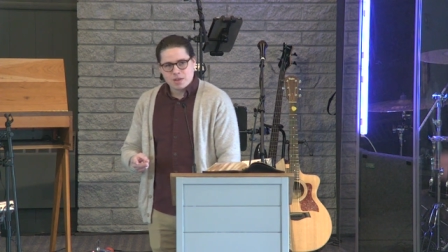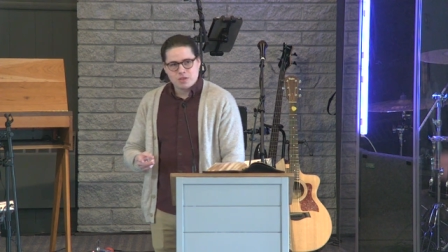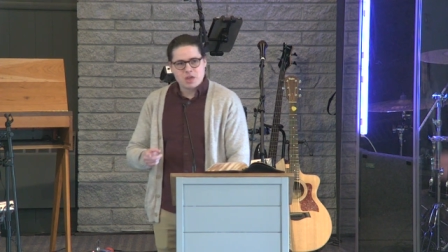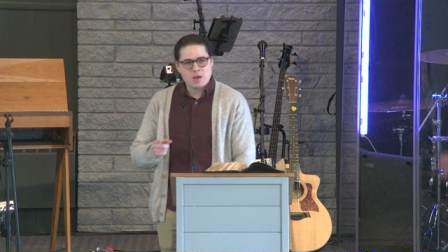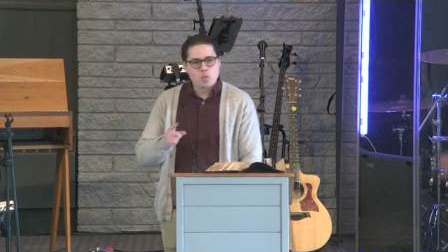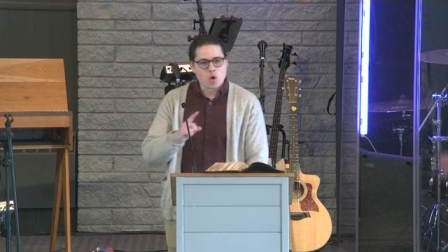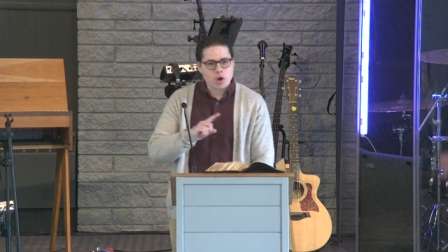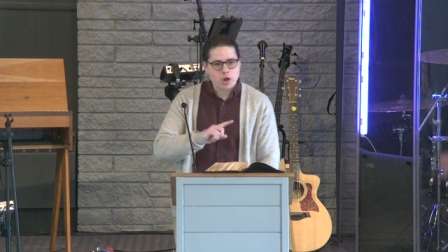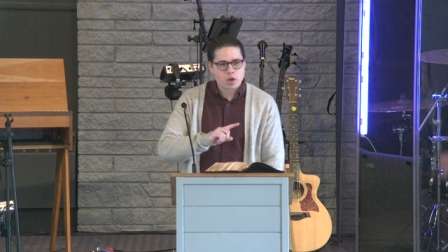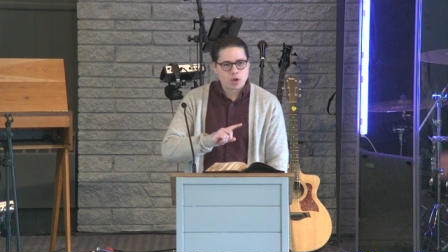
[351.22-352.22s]
They
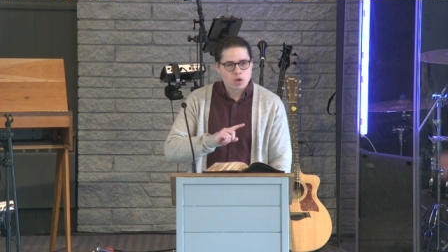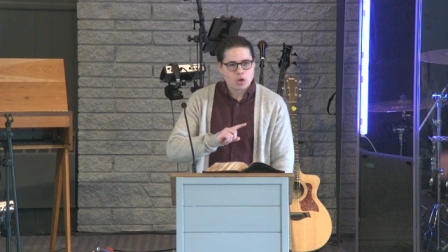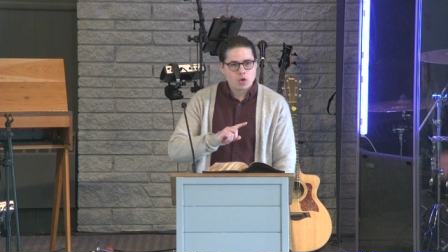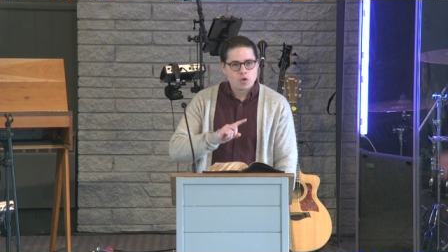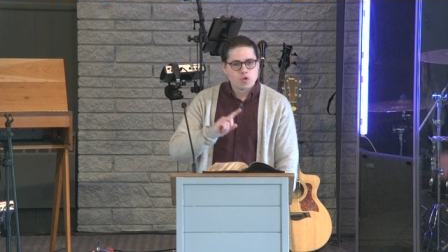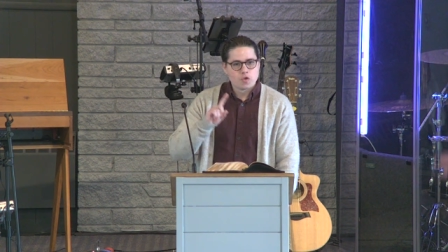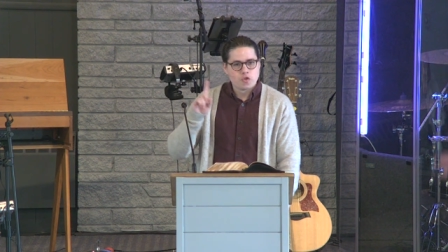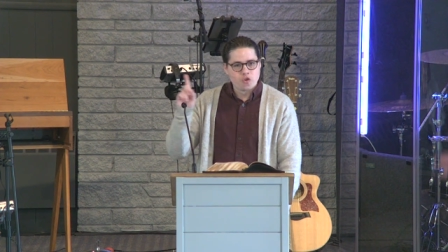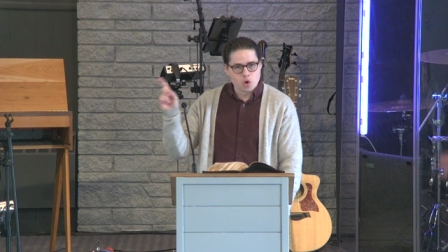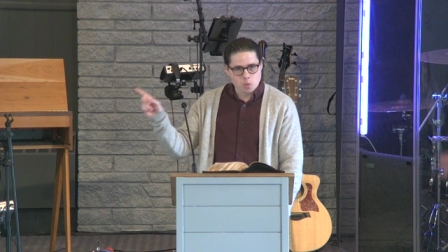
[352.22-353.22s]
work
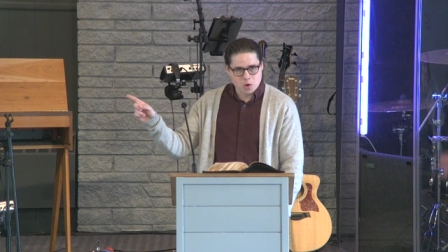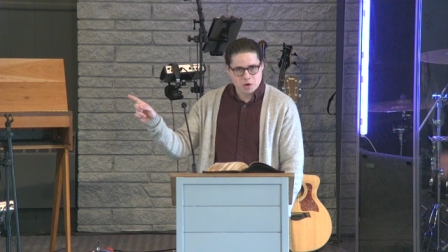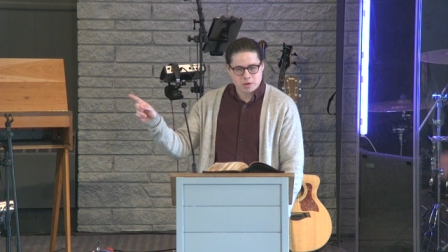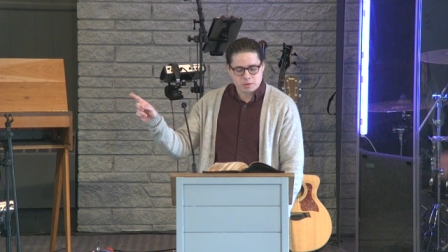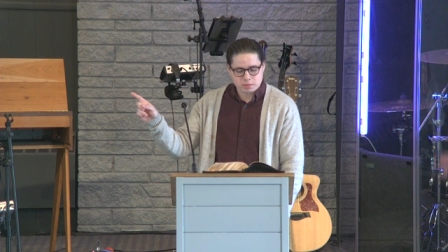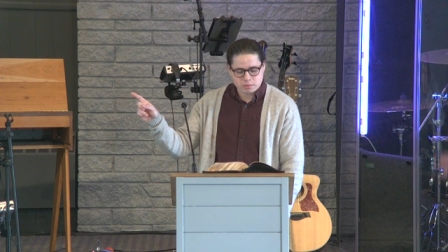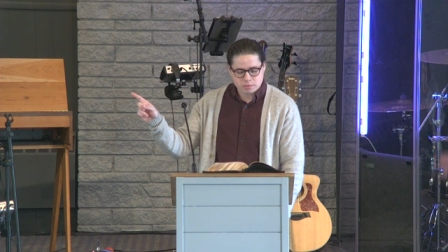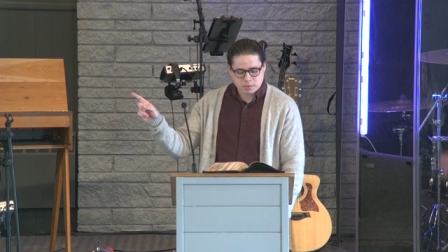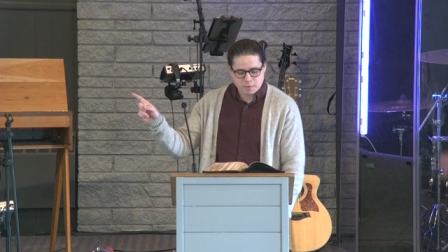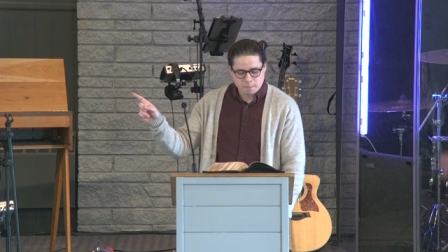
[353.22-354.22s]
forward.
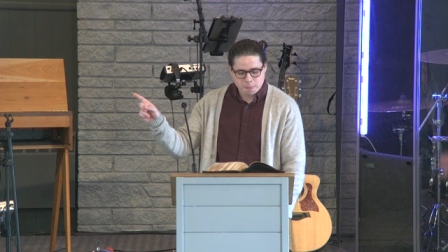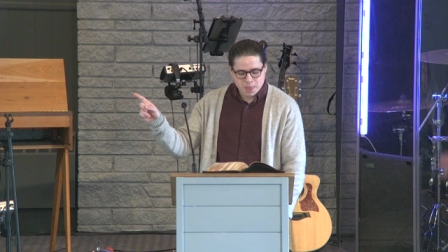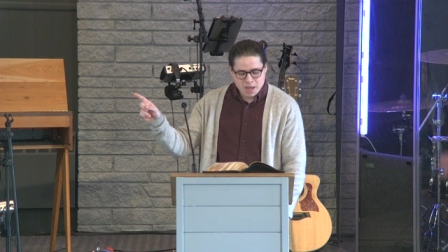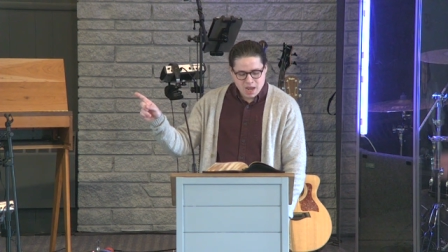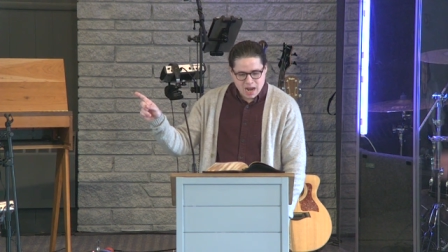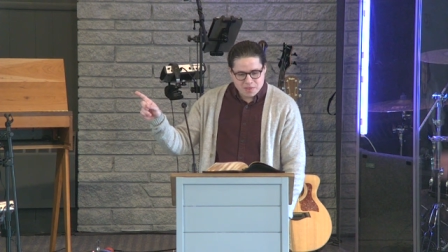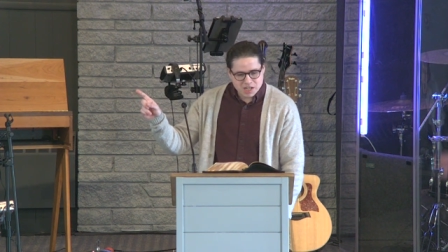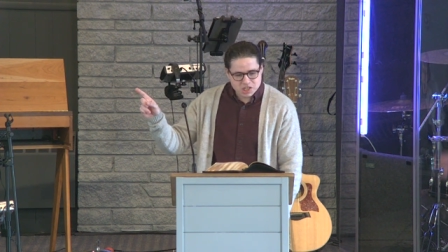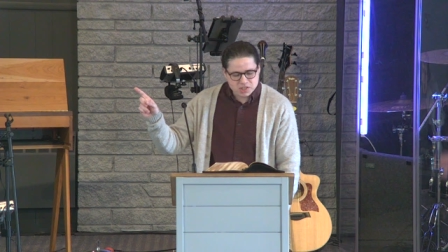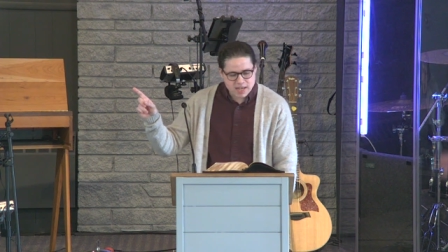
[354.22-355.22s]
And
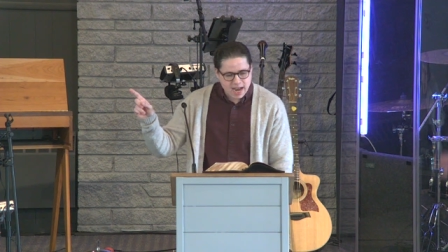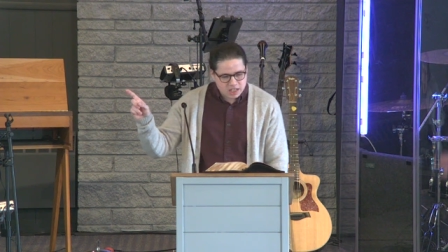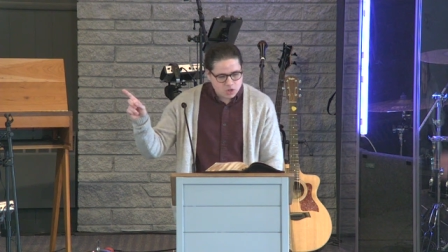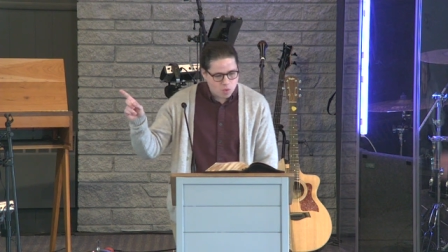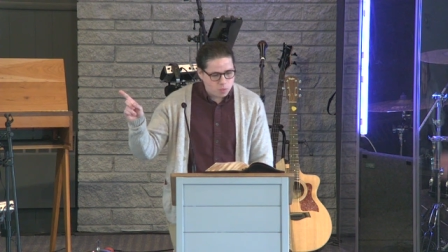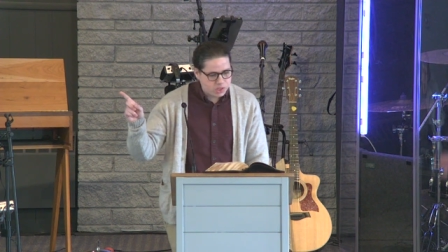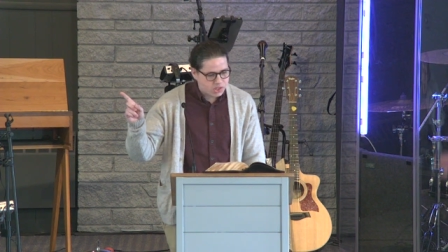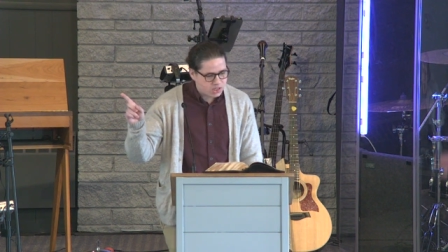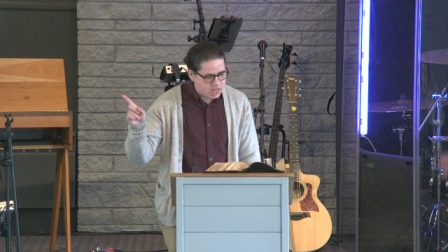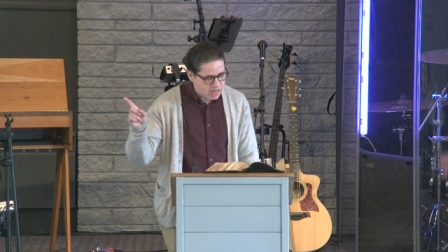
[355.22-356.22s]
that's exactly what we
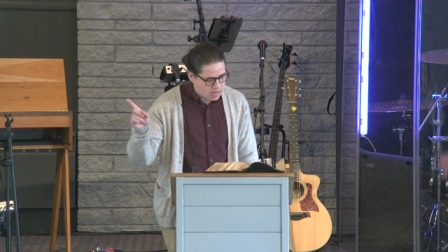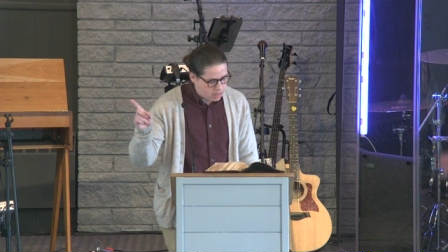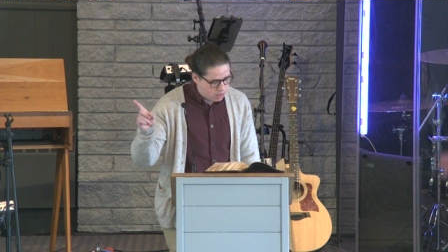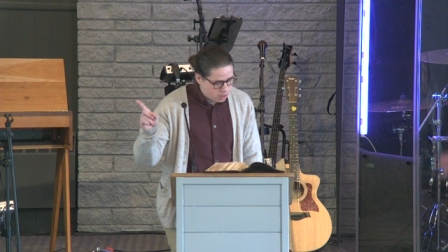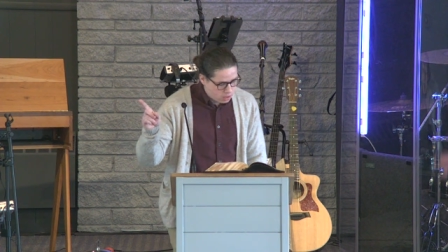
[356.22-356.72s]
see